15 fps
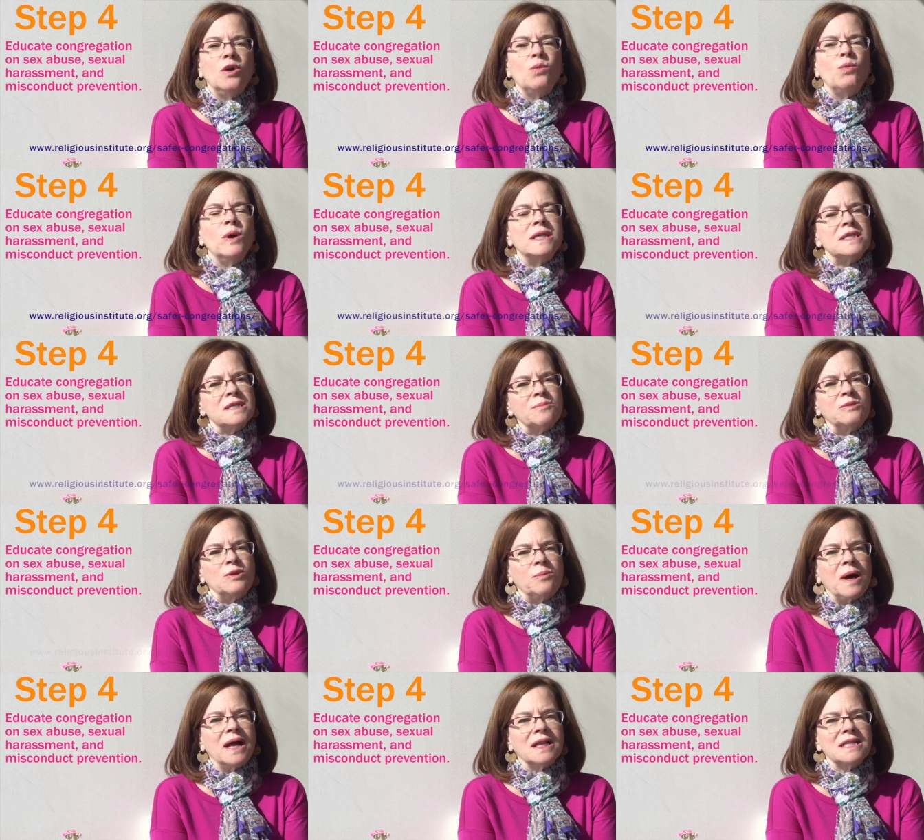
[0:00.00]
Once the new
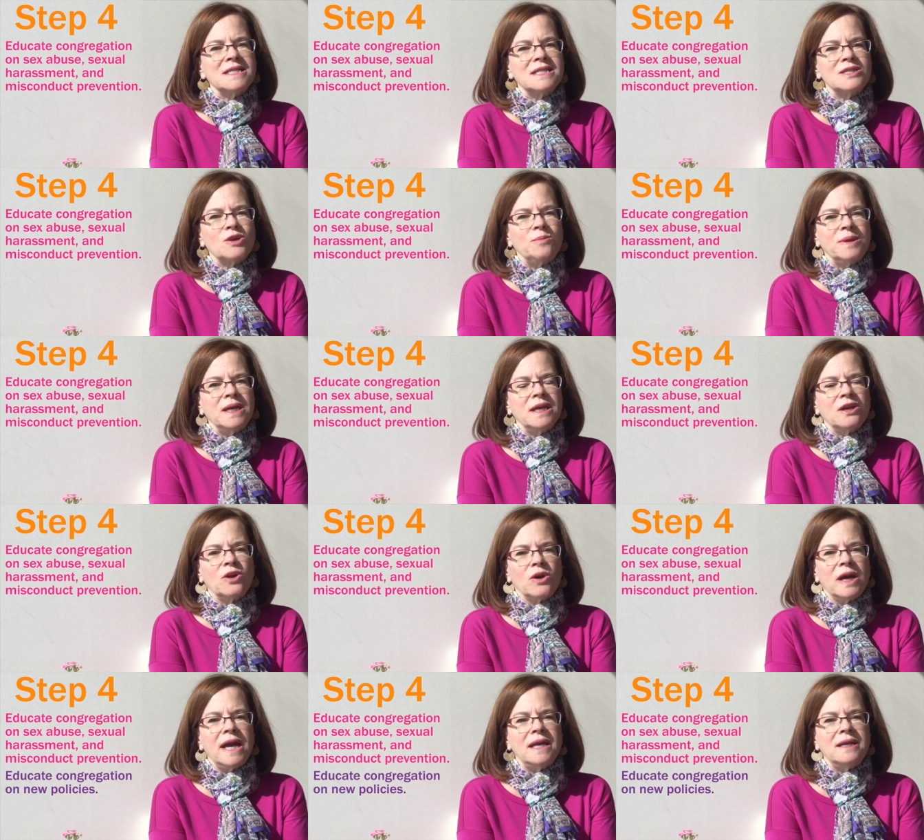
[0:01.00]
policies are being
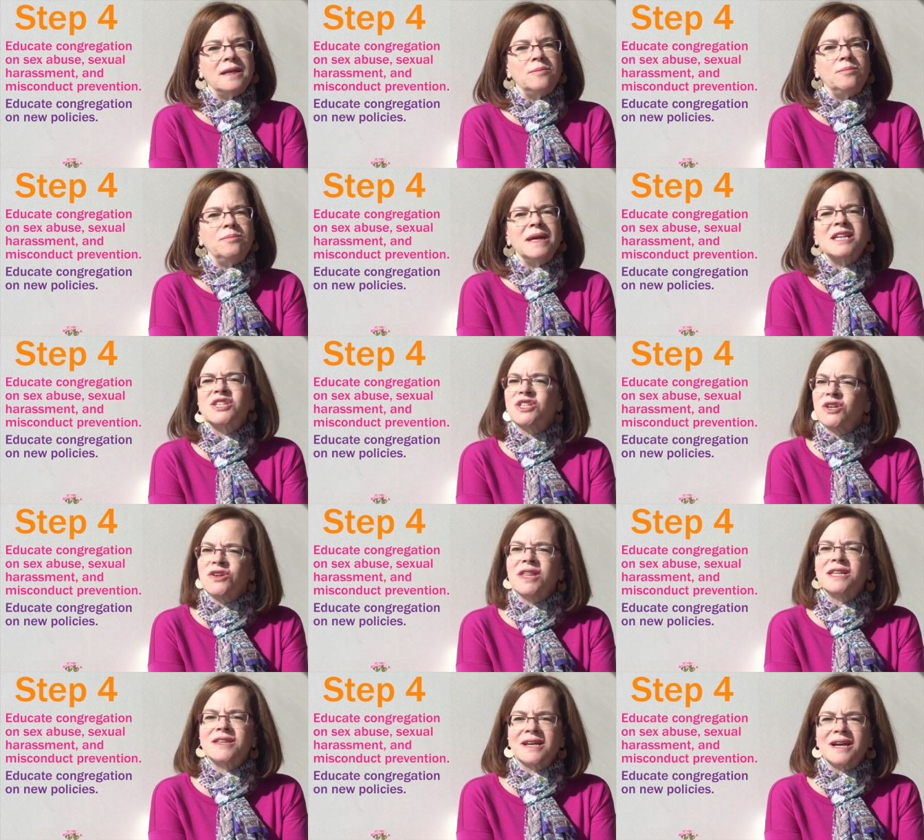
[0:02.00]
created, make sure
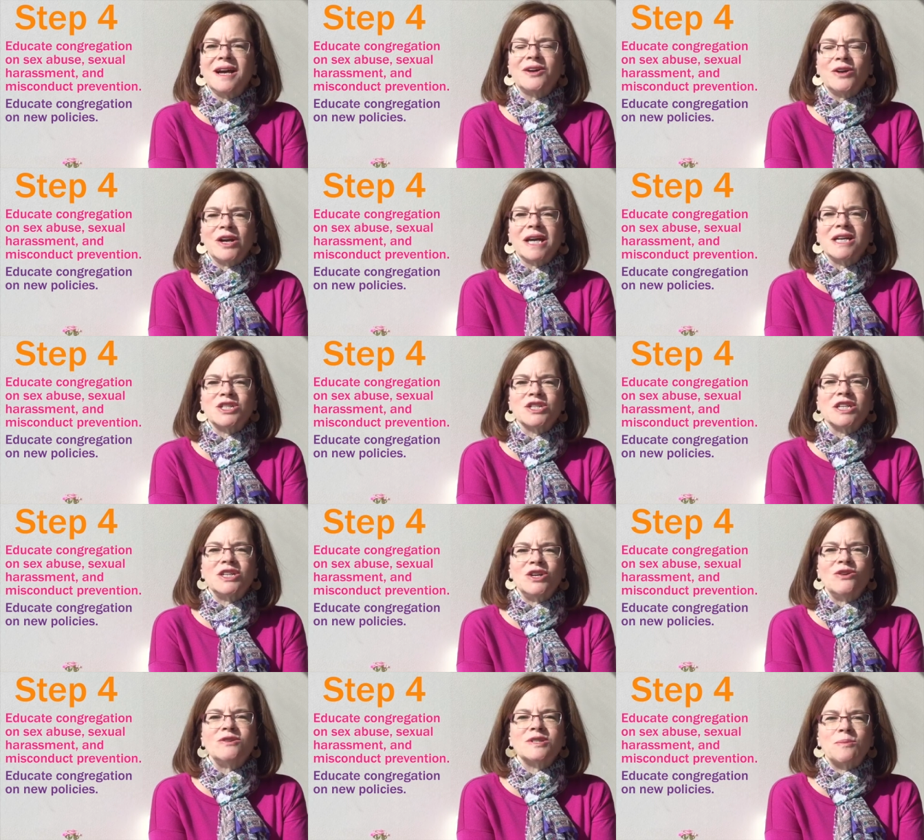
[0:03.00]
that the congregation
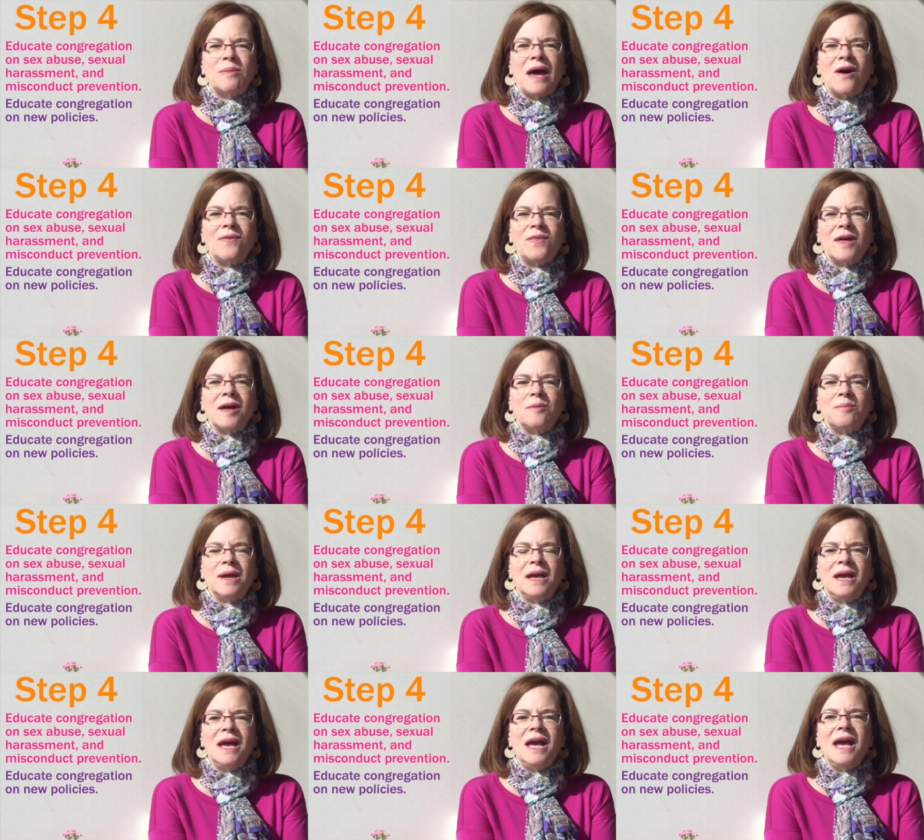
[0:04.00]
knows about them.
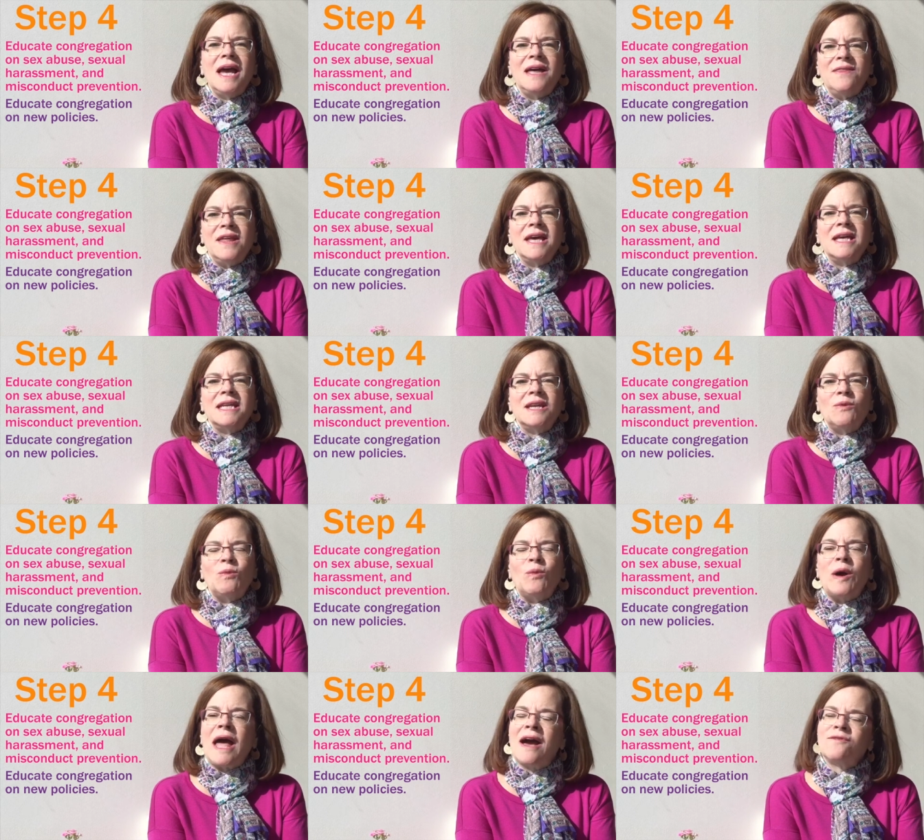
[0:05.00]
And then
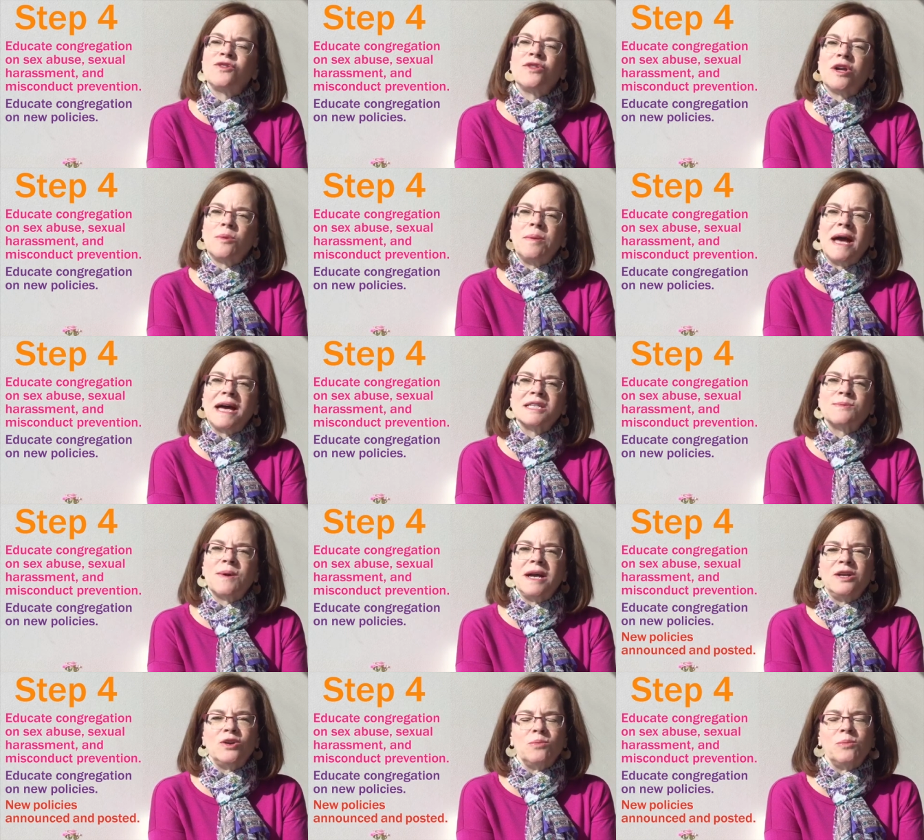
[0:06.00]
after they're passed
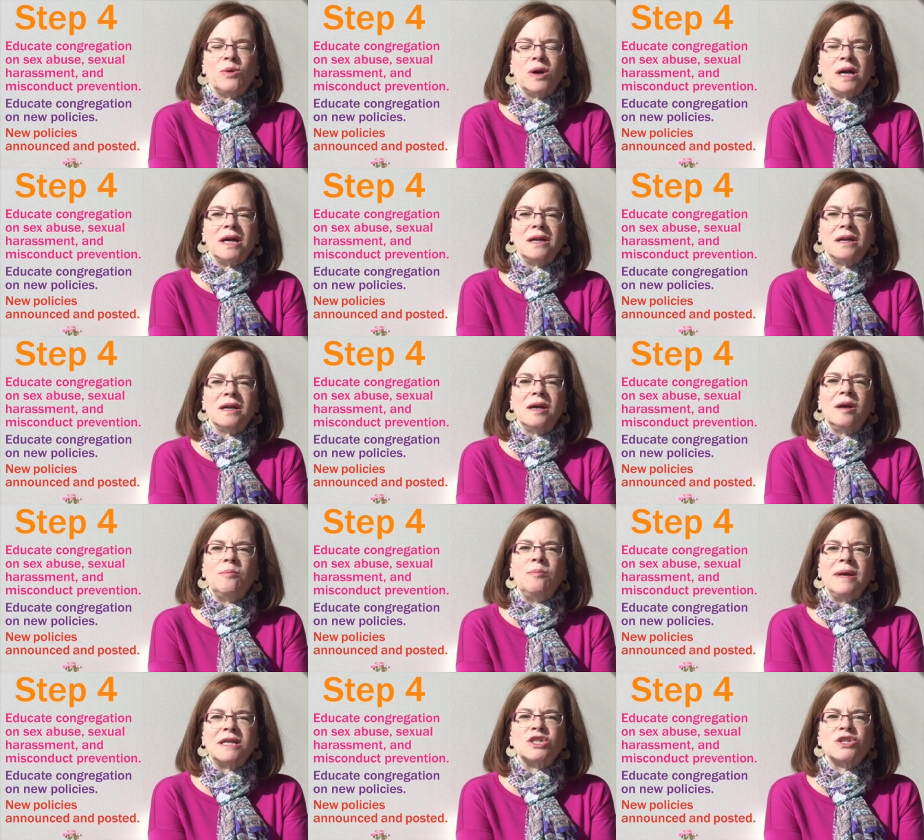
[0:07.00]
by your board,
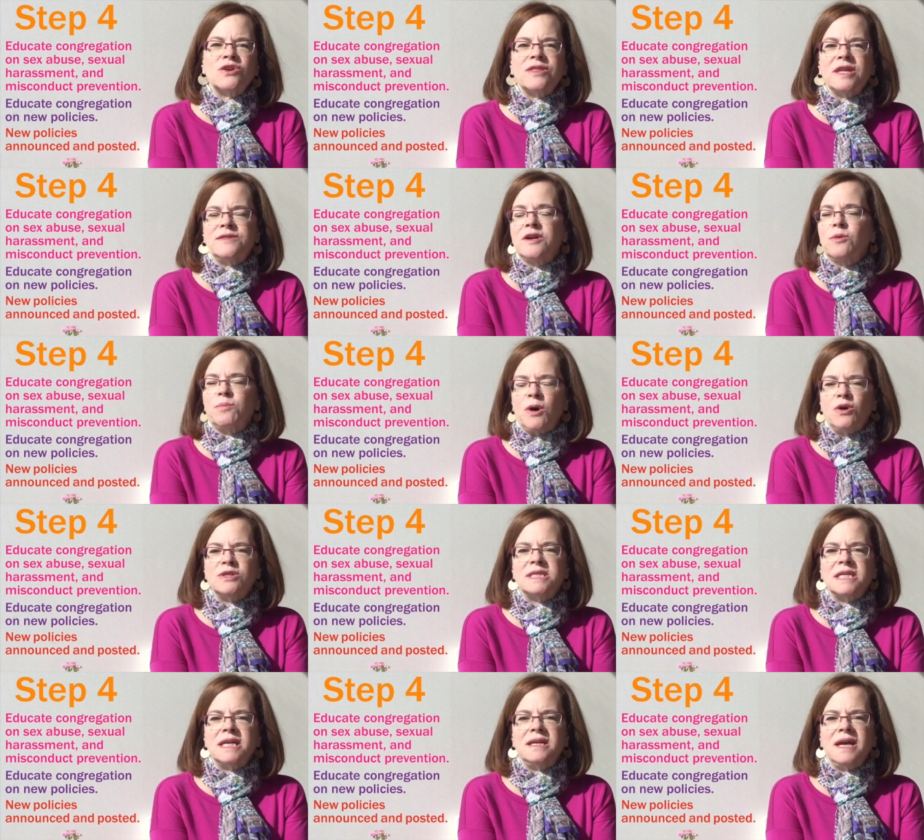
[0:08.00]
make sure that they're
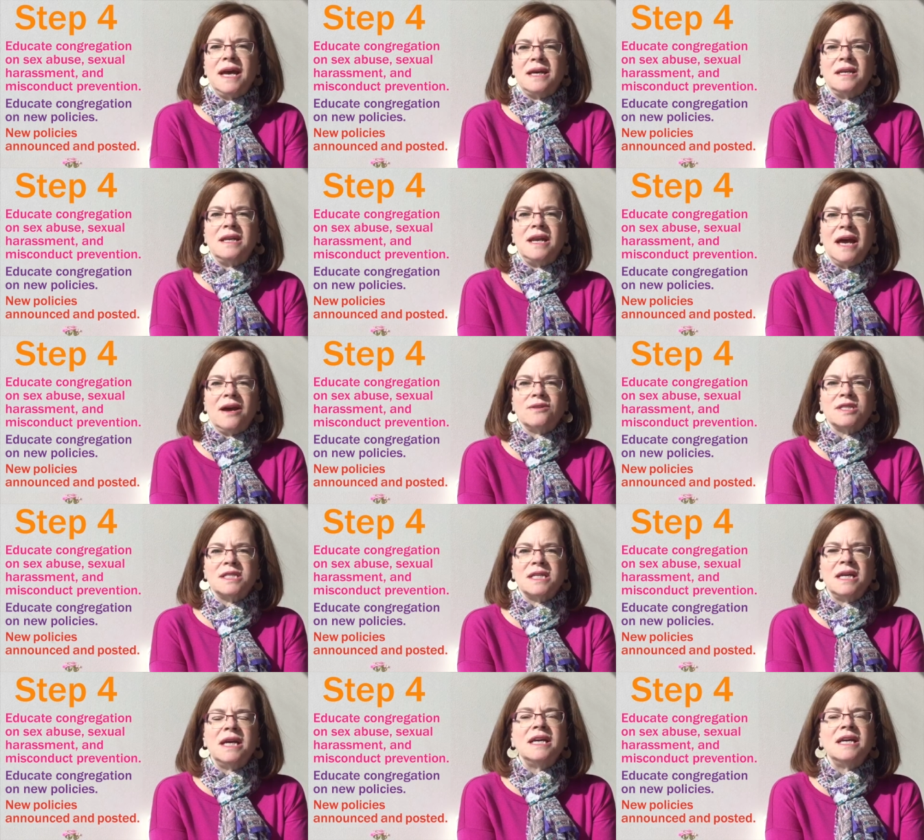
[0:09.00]
posted and announced.